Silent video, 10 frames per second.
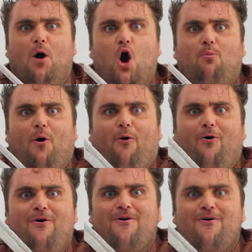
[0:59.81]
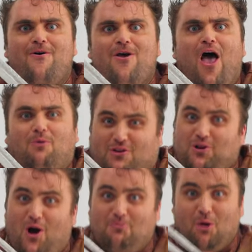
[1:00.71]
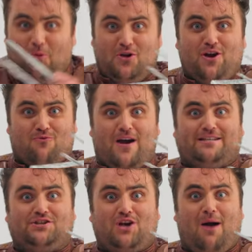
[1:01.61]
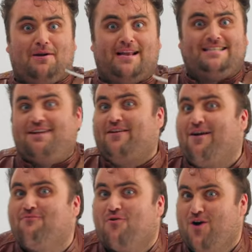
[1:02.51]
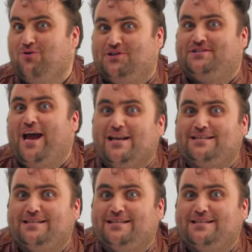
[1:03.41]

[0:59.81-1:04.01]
but they didn't have the budget to hire the real Hugh Jackman, so they